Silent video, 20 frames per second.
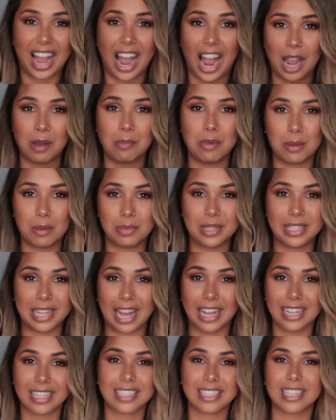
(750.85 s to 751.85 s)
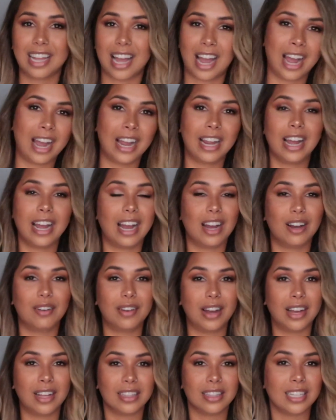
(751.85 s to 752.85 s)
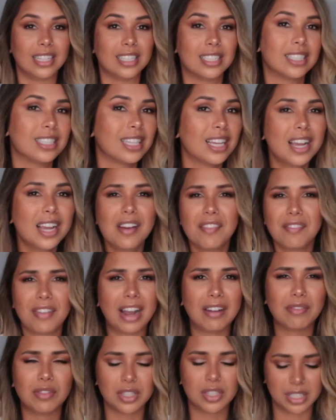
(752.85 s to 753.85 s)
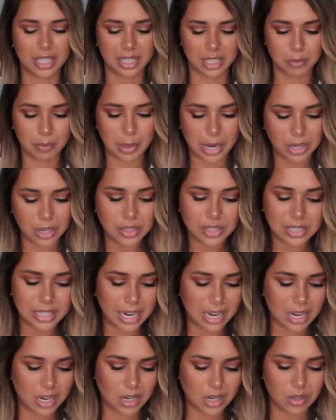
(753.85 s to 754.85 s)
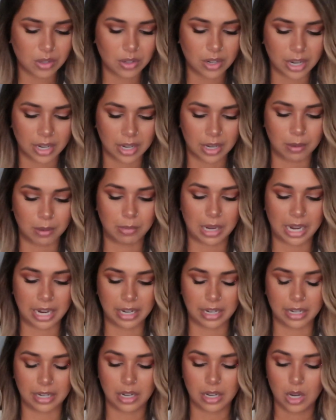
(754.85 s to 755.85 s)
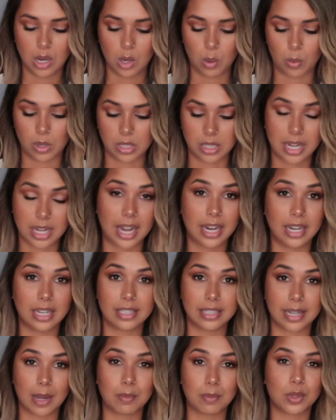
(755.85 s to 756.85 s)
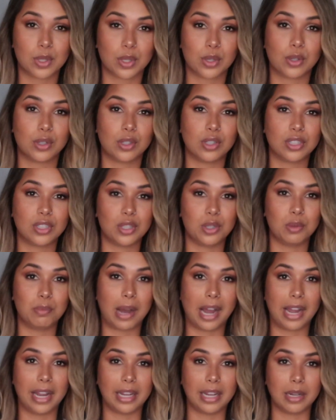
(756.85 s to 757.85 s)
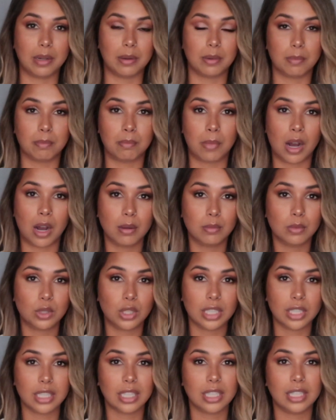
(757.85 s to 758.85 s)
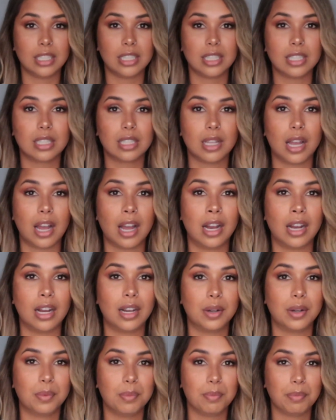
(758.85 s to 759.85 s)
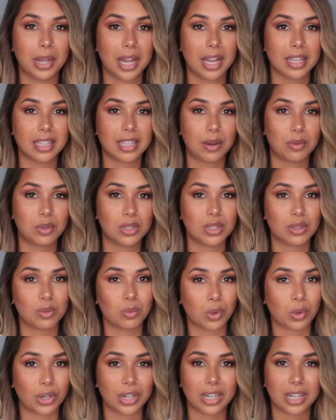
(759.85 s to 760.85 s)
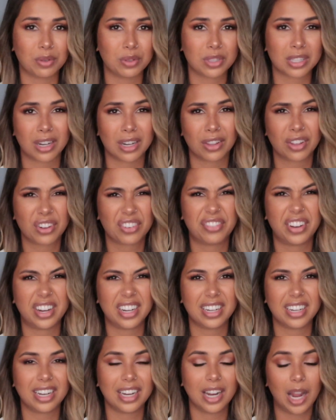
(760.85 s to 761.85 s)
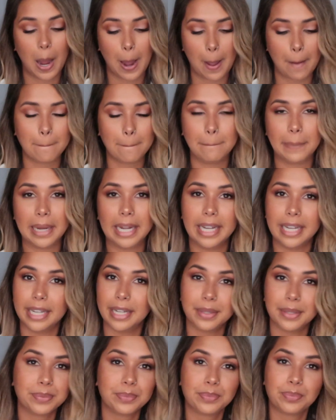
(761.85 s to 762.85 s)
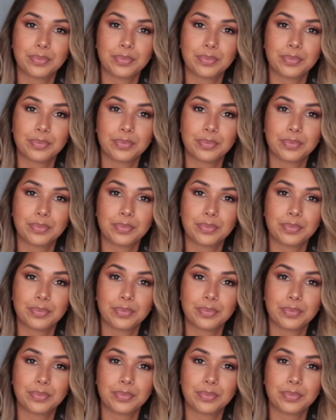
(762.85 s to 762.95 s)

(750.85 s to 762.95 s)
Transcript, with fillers: I'm obsessed. I have at least 5 or 6 pairs now. I was kind of skeptical to buying mom jeans because I was worried it was gonna look funny, but